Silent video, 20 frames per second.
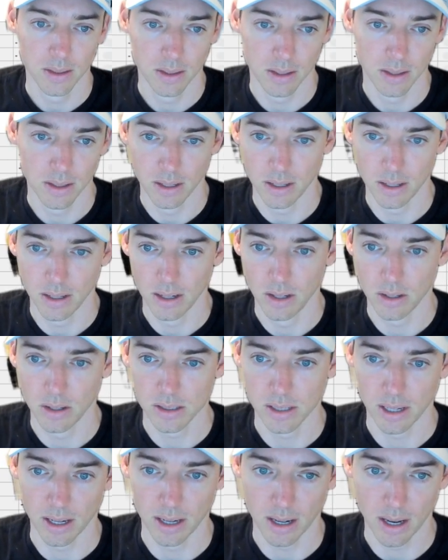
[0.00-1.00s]
It looks
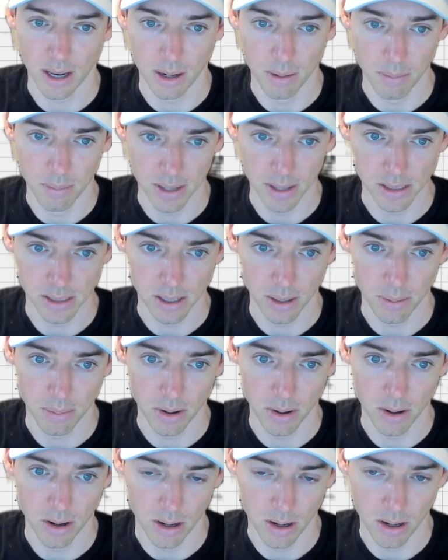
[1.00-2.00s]
like it kind of messed up
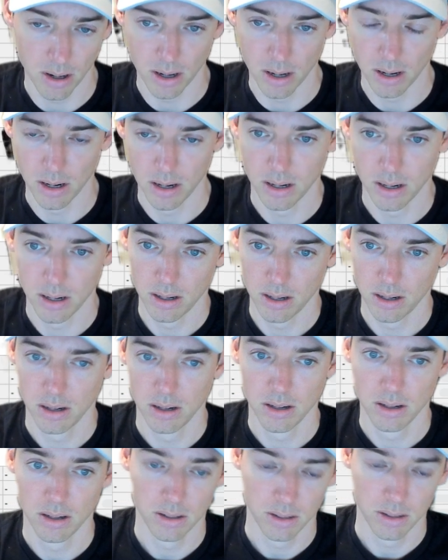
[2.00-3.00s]
our,
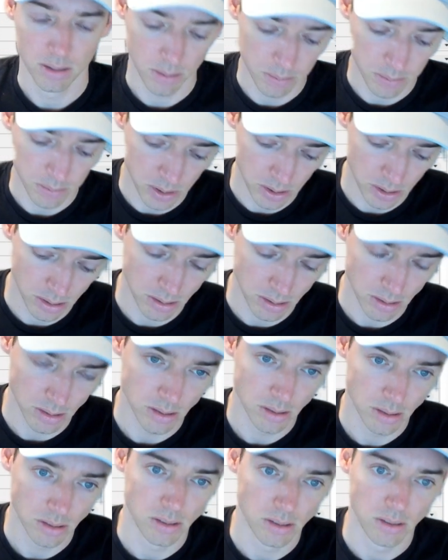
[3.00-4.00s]
oops,
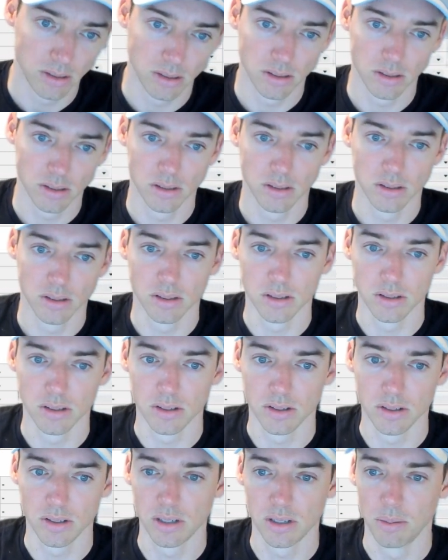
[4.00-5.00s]
a little
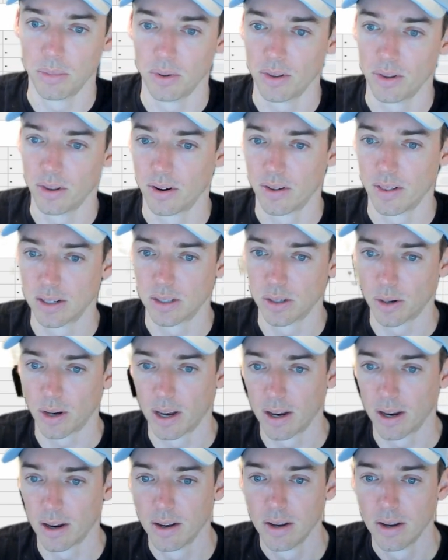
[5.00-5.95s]
symbol there. That's okay.